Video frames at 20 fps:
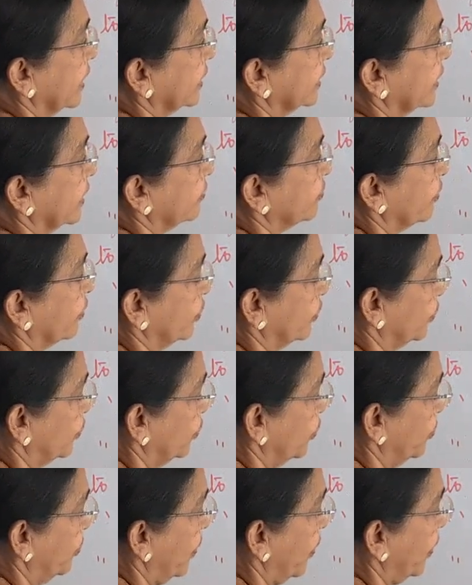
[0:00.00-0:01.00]
Therefore
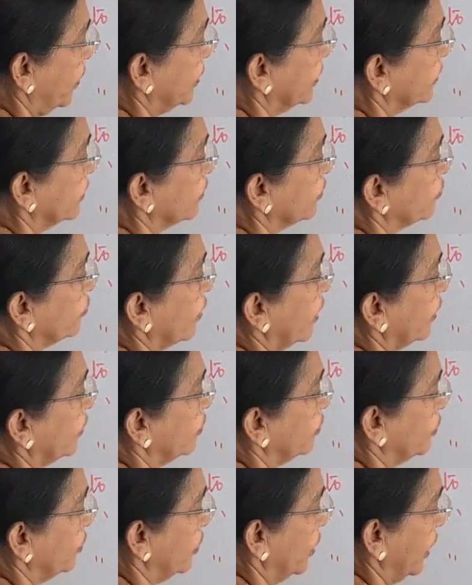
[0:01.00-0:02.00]

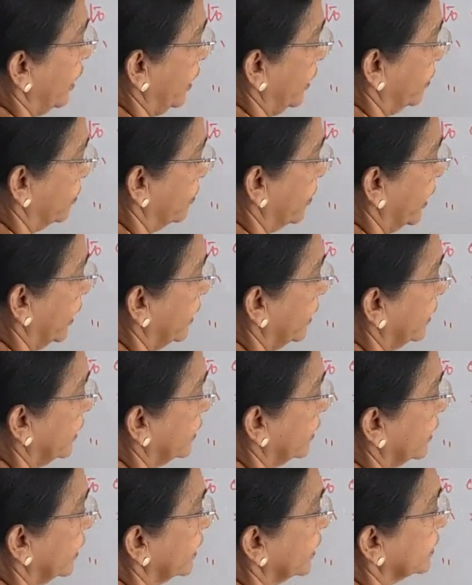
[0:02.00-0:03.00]
2.5 by
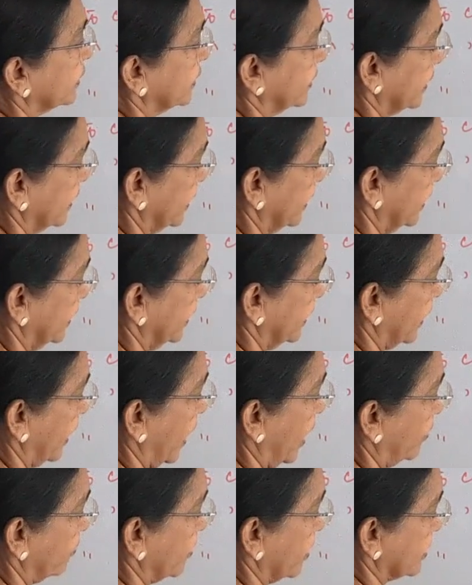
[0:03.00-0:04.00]
3
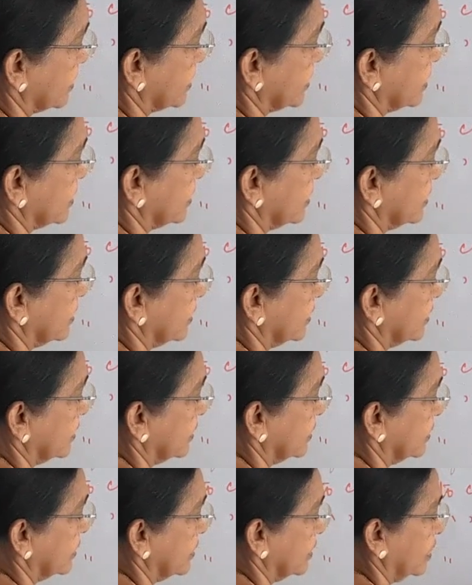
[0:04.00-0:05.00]
hours.
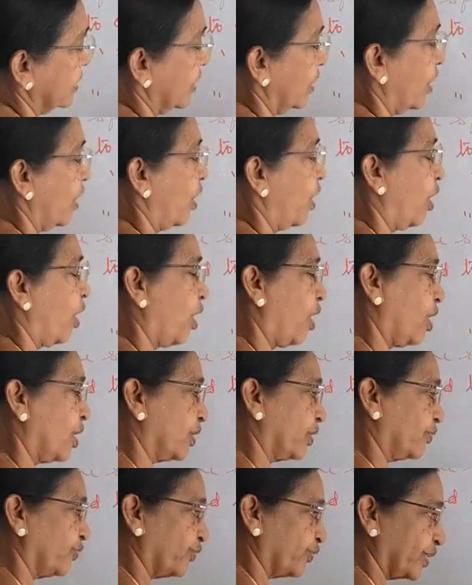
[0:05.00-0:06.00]

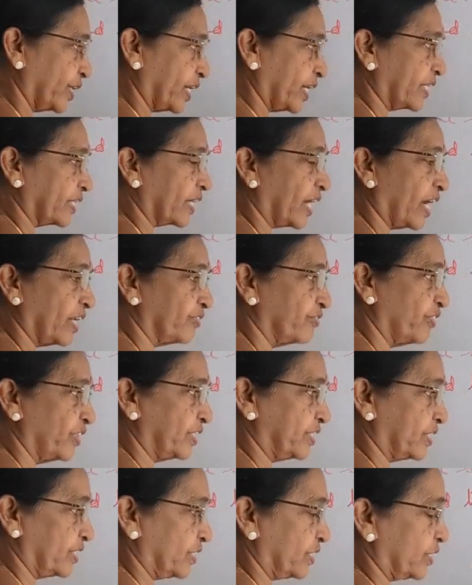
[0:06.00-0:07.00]
Or we can
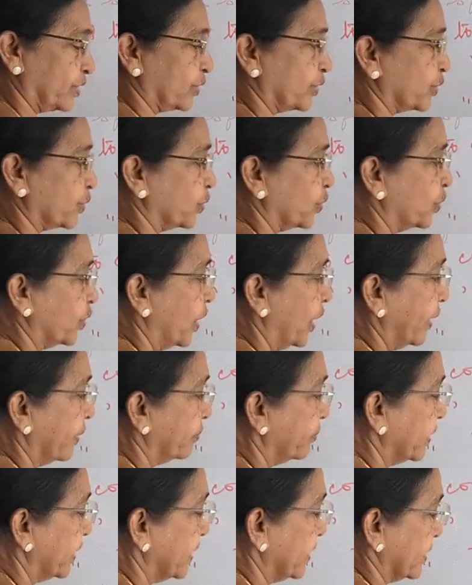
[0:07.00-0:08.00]
convert it into
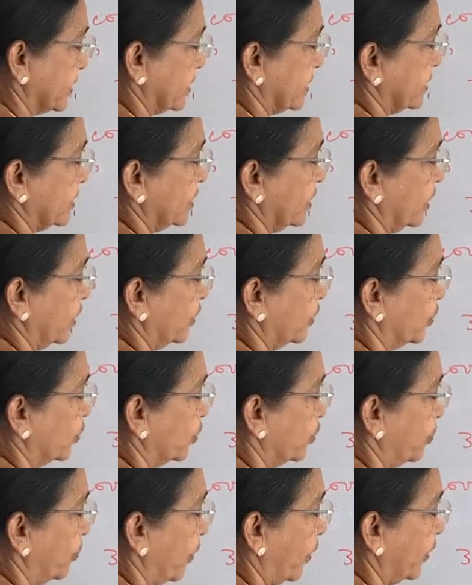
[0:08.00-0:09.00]
minutes.
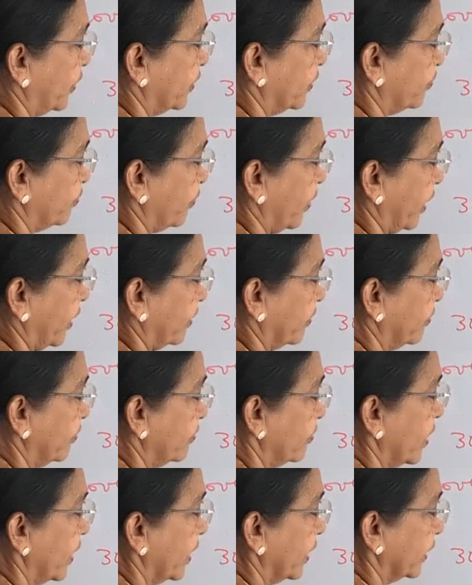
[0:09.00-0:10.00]
2.5
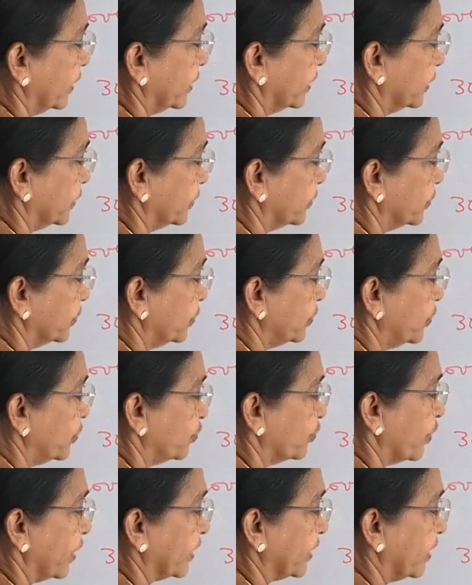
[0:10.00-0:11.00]
into
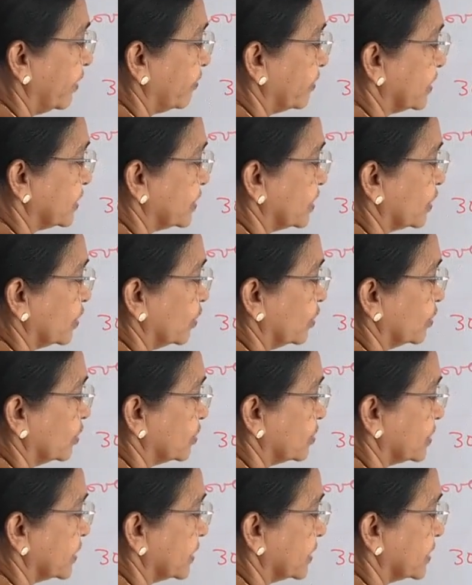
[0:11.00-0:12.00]
1 hour is equal to
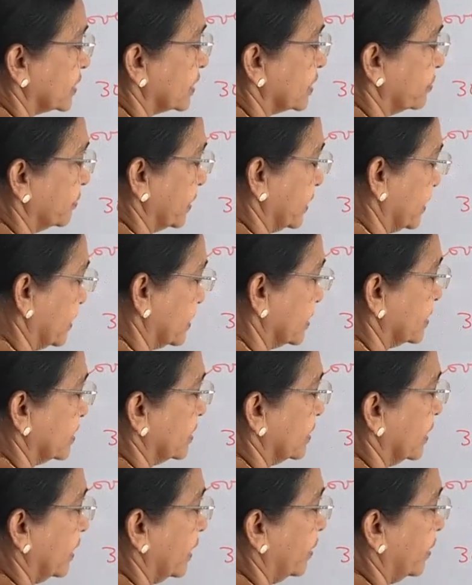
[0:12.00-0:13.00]
60 minutes
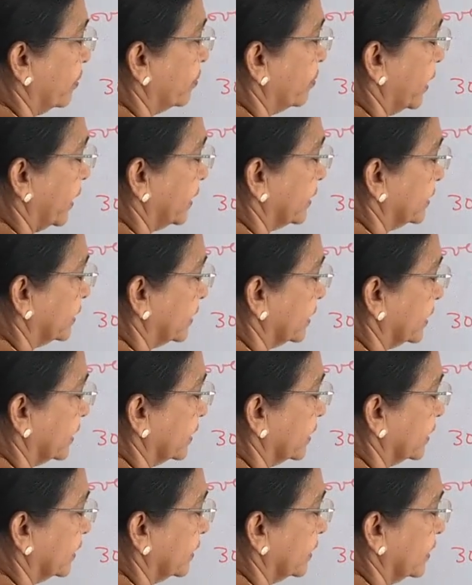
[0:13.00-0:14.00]
by 3.
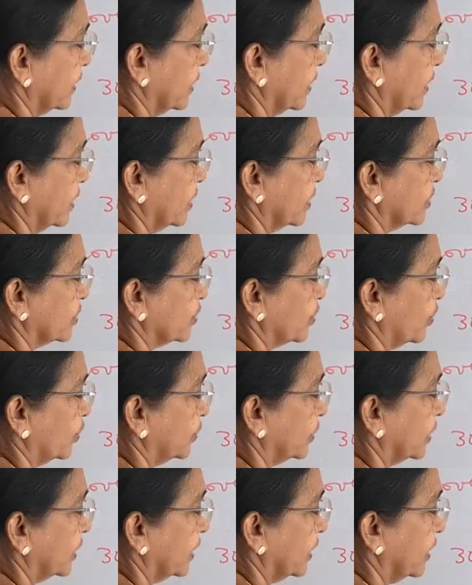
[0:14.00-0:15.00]
So
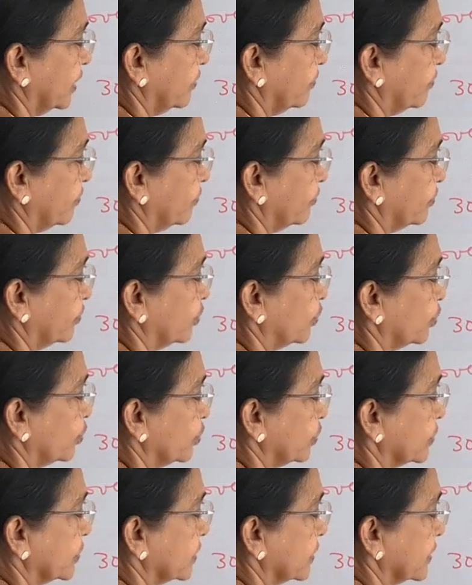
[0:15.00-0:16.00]
3
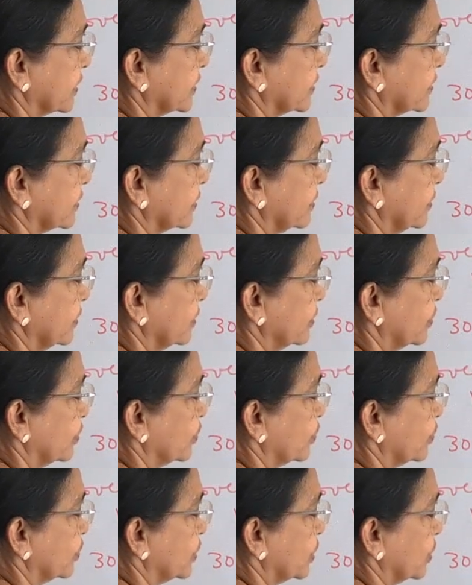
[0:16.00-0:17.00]
2 6
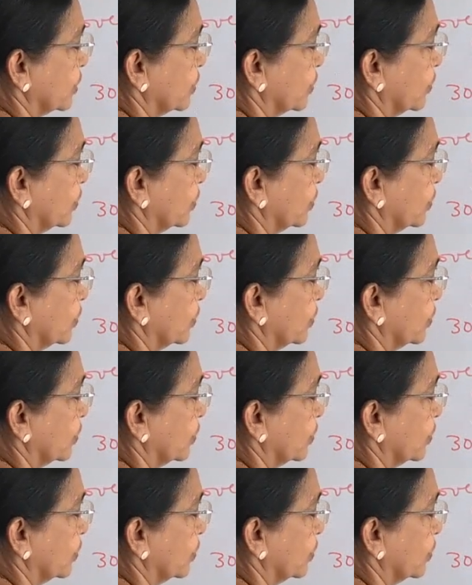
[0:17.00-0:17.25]
2 0.